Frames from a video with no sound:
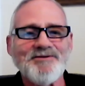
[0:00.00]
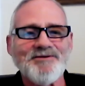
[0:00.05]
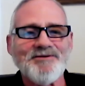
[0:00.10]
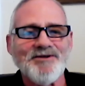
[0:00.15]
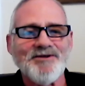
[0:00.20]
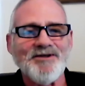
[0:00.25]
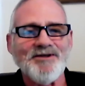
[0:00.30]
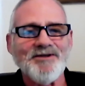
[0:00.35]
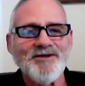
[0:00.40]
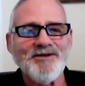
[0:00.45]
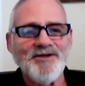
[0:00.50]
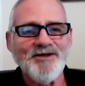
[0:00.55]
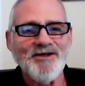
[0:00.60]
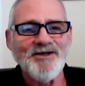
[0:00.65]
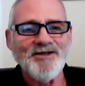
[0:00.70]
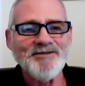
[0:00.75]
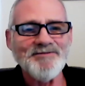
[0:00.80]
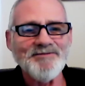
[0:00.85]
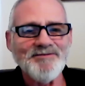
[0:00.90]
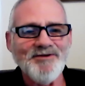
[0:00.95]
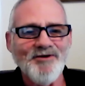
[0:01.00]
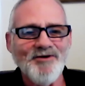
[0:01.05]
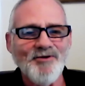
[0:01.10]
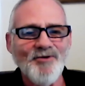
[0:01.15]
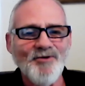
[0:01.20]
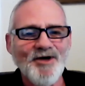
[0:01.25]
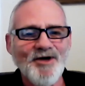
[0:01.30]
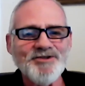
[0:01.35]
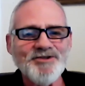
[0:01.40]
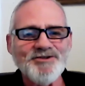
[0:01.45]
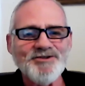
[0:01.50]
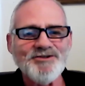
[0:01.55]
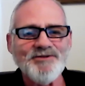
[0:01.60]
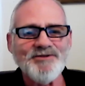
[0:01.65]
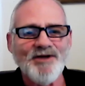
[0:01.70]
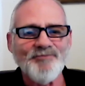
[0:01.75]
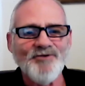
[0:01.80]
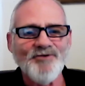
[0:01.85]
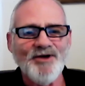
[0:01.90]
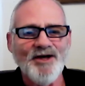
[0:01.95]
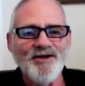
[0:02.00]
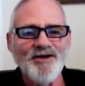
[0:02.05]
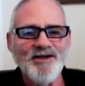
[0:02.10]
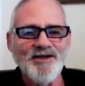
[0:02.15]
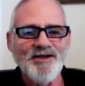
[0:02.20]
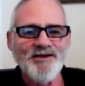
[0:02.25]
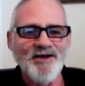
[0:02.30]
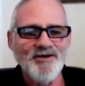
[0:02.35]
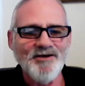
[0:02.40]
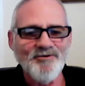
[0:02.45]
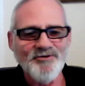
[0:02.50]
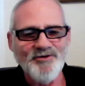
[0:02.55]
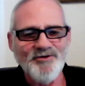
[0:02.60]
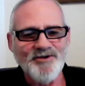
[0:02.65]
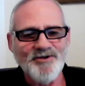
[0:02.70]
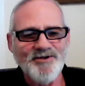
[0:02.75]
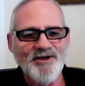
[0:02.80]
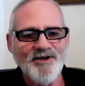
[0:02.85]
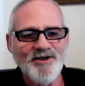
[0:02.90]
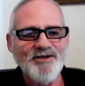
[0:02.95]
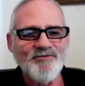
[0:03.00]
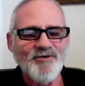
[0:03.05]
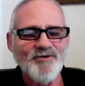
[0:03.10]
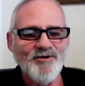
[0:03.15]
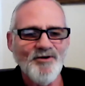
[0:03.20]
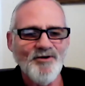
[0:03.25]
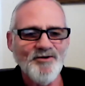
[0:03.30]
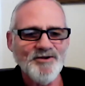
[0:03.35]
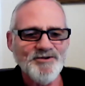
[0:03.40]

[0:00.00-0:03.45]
on what I need, and I don't think they even know.